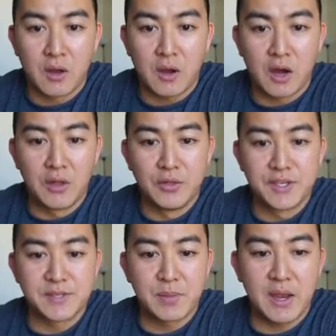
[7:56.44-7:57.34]
On
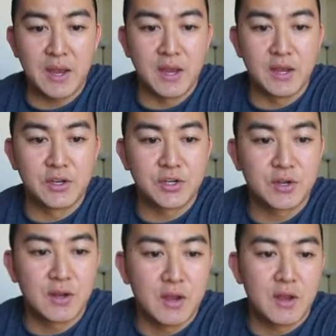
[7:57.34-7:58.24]
this
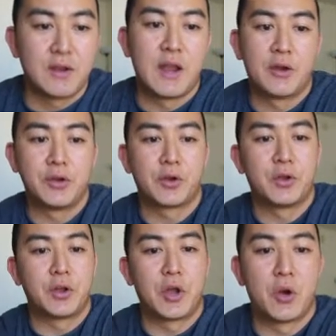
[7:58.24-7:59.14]
page now you're
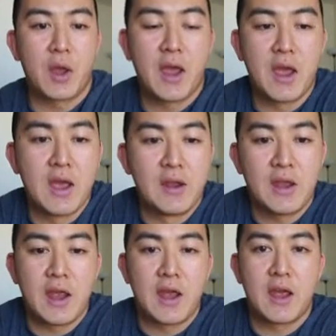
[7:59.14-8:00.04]
going to go ahead
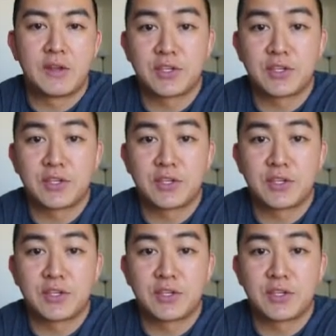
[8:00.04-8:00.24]
and